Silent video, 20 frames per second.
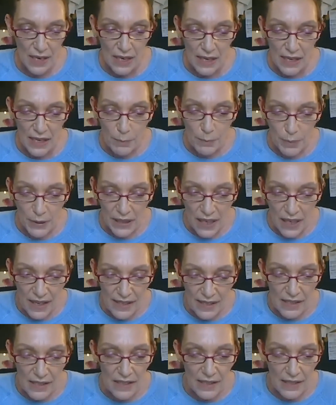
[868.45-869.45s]

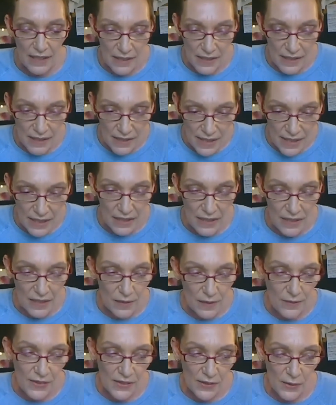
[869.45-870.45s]
implies a
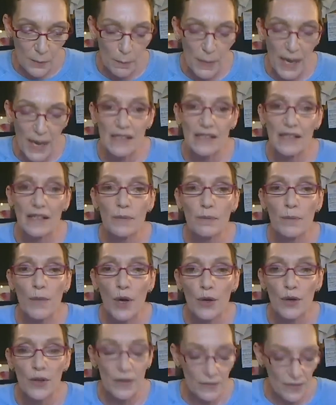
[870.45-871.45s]
distinctive somatic
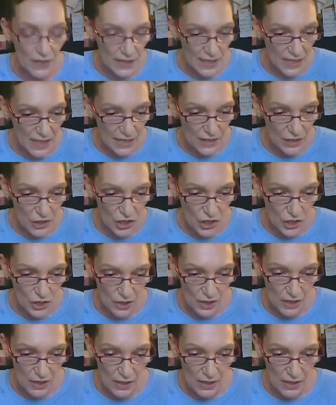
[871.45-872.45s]
mode of
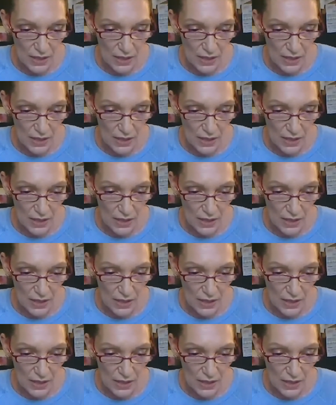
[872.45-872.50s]
attention,